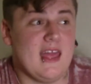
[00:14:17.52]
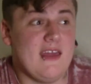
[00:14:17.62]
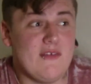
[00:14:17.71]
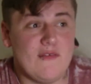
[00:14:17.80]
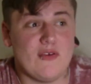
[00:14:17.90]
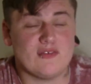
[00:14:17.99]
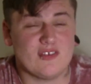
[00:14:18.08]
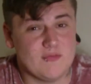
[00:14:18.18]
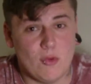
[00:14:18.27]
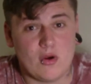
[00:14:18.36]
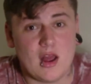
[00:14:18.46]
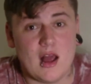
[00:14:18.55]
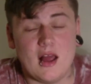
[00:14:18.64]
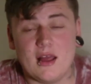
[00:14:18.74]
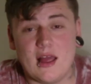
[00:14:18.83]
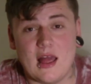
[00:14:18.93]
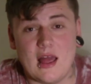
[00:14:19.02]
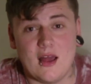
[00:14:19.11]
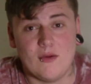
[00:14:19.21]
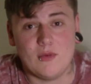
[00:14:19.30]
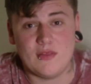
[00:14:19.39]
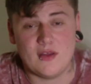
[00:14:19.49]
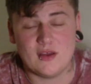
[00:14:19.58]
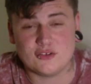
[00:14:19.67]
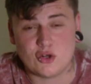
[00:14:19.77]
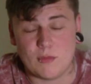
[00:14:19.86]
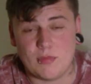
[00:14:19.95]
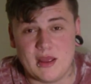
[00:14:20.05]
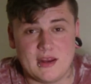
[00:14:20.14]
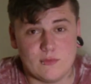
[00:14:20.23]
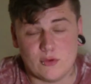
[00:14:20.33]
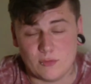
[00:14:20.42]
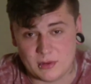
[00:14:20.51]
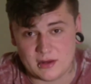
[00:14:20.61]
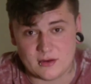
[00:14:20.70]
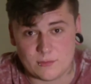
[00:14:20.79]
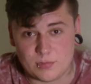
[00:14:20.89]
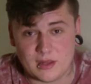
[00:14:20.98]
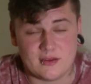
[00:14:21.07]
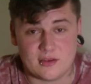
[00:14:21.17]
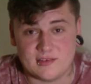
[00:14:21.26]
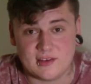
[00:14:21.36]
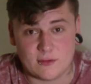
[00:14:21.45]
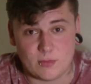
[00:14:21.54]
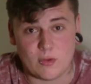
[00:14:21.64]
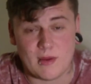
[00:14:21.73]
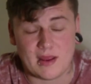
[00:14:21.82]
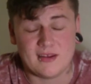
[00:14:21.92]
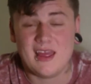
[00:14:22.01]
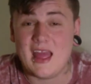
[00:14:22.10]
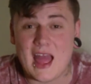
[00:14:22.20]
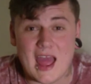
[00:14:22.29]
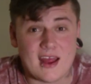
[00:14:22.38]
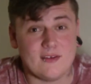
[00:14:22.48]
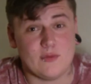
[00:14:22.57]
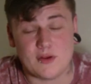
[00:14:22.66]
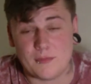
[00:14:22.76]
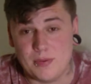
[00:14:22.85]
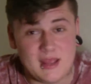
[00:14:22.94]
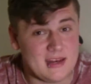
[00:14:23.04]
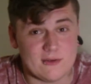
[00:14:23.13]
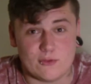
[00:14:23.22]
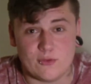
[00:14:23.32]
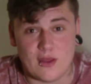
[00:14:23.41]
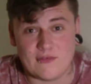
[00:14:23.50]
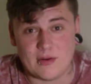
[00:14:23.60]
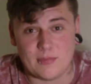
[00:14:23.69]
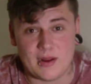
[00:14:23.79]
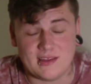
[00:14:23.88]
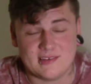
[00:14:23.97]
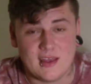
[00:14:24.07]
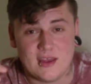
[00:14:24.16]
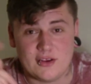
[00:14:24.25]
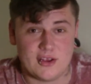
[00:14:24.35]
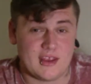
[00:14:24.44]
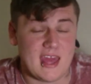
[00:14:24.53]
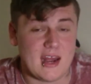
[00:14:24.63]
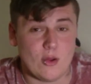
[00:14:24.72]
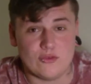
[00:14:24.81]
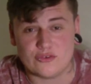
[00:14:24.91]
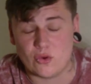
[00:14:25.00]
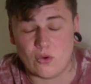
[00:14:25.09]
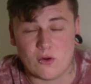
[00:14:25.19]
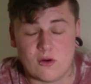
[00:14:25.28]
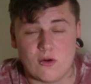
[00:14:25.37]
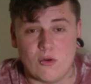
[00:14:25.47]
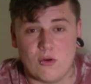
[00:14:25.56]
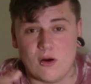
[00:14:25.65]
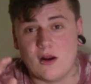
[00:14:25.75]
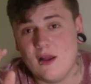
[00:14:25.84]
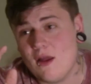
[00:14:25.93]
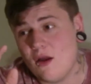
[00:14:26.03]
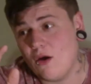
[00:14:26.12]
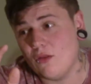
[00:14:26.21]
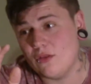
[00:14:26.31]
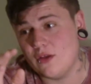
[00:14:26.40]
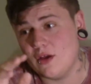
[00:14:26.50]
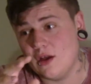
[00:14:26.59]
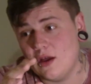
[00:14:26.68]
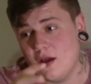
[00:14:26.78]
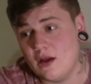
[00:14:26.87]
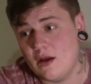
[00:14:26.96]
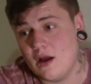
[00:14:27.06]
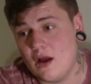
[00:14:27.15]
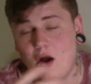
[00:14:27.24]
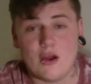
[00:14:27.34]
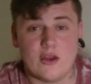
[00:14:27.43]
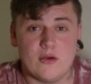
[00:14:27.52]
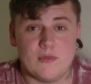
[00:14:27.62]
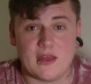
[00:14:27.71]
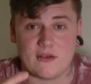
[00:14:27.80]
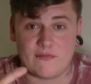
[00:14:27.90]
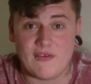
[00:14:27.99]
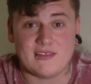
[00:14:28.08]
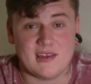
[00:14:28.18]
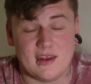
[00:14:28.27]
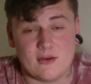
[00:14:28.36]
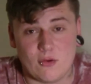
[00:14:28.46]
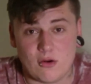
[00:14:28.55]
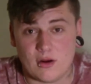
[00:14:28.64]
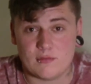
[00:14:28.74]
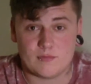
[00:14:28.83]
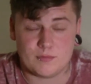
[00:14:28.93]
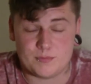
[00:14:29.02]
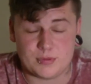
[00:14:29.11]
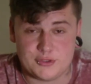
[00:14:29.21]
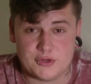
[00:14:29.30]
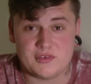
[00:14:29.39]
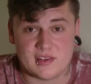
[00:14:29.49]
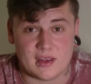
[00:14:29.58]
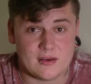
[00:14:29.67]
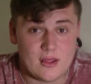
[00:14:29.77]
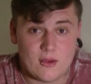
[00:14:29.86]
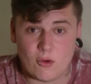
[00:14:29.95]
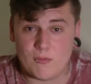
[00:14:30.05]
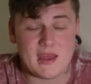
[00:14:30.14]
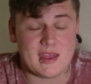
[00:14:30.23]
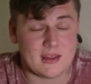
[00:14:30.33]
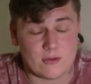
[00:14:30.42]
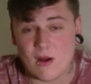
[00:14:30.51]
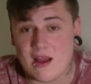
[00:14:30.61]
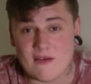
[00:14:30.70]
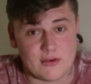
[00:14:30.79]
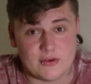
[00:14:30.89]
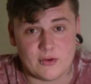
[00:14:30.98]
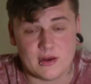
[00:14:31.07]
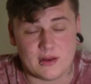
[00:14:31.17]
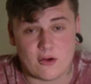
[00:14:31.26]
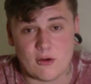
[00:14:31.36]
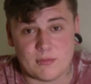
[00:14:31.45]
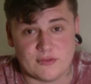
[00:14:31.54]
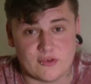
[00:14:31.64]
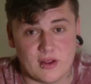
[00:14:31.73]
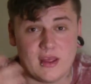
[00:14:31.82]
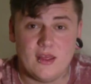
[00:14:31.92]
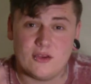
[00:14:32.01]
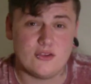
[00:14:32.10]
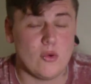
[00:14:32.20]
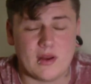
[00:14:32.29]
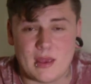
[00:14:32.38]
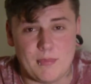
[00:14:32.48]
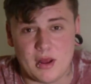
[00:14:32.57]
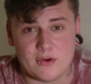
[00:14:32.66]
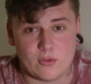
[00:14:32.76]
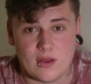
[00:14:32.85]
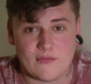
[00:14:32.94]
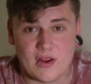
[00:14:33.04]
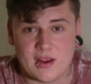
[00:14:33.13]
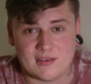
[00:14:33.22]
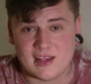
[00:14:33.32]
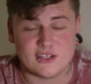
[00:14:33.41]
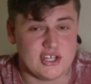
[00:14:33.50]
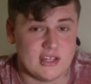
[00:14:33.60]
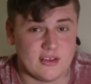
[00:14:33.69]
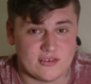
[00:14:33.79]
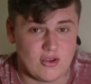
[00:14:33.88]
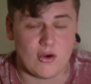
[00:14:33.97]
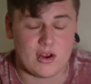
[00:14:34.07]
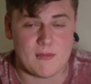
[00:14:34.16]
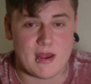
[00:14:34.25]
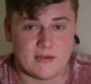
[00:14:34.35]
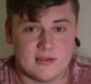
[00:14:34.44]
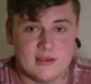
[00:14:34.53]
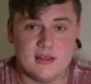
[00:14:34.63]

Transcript: even if it was a small cut with a sharp blade, it will bleed considerable amount. And when you're bleeding all over the place, you get it on the door or on the item that you're fitting or producing or making or whatever you're doing in carpentry. You don't want to get blood all over it because that shit does not come out.